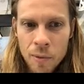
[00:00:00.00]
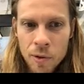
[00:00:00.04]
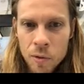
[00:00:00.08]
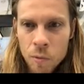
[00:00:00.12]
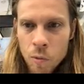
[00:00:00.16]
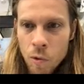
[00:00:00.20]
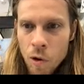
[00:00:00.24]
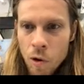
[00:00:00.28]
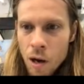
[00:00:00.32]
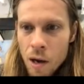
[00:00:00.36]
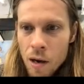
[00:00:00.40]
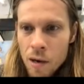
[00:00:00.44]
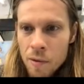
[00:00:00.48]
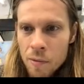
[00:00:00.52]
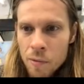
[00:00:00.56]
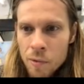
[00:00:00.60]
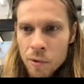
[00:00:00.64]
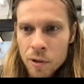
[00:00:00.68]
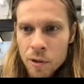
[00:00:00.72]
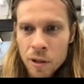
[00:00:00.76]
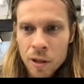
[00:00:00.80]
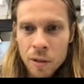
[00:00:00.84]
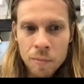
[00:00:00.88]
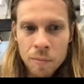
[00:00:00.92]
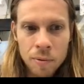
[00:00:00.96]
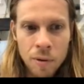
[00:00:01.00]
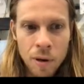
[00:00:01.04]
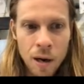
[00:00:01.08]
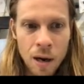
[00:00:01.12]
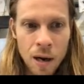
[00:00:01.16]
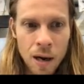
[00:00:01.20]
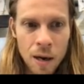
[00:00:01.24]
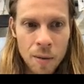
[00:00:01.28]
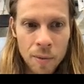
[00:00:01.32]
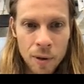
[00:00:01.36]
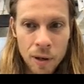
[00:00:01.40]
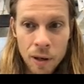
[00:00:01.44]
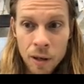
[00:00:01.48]
is what? Well, T
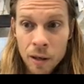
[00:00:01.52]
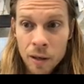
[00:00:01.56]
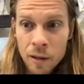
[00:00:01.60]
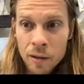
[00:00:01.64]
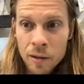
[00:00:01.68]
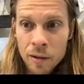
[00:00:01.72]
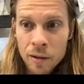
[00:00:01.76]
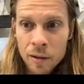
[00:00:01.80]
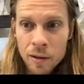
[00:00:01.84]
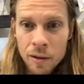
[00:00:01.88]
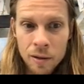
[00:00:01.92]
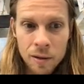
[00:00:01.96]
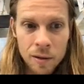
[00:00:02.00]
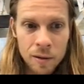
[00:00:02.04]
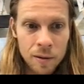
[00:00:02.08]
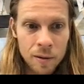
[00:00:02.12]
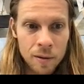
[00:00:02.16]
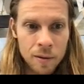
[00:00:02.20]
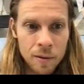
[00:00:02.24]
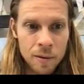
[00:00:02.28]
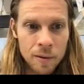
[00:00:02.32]
prime is